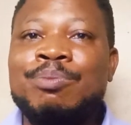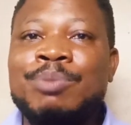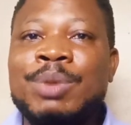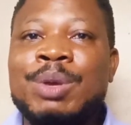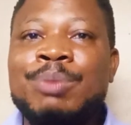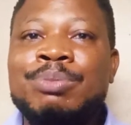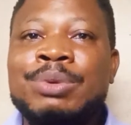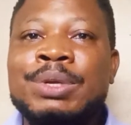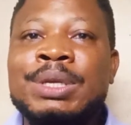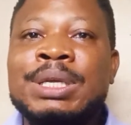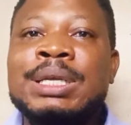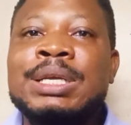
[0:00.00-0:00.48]

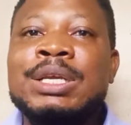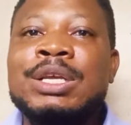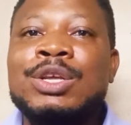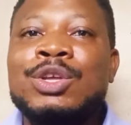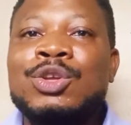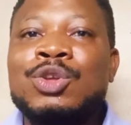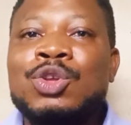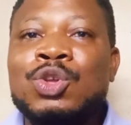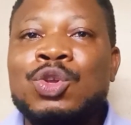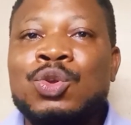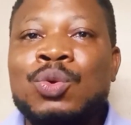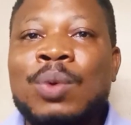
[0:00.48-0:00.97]
maybe
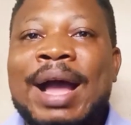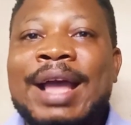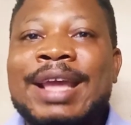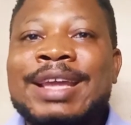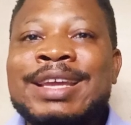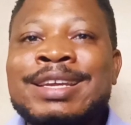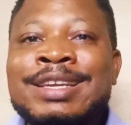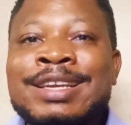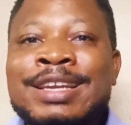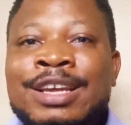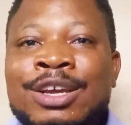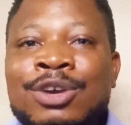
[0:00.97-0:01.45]
you
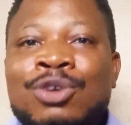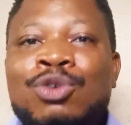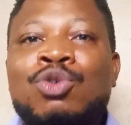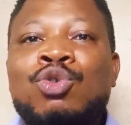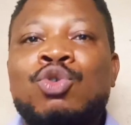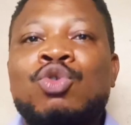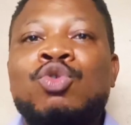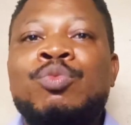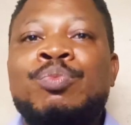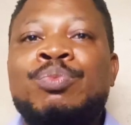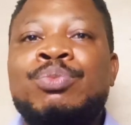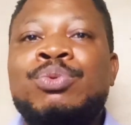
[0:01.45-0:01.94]
are in a
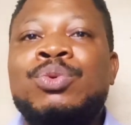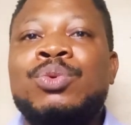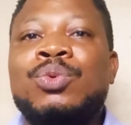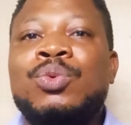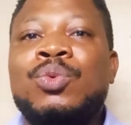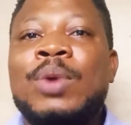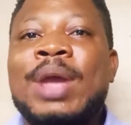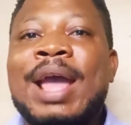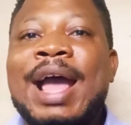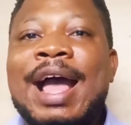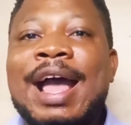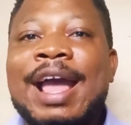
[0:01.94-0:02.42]
group
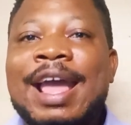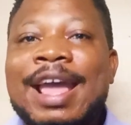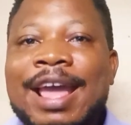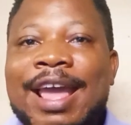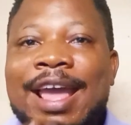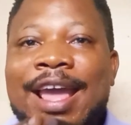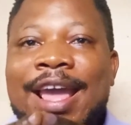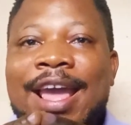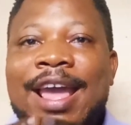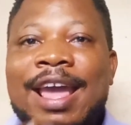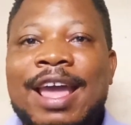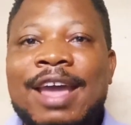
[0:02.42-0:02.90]

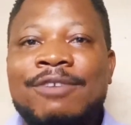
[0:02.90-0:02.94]
where